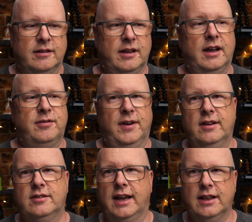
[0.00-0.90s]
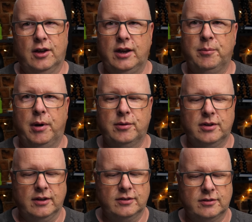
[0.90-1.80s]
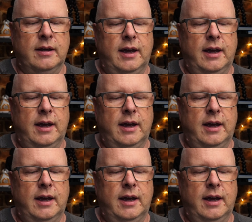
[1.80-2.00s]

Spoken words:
Life is a learning process.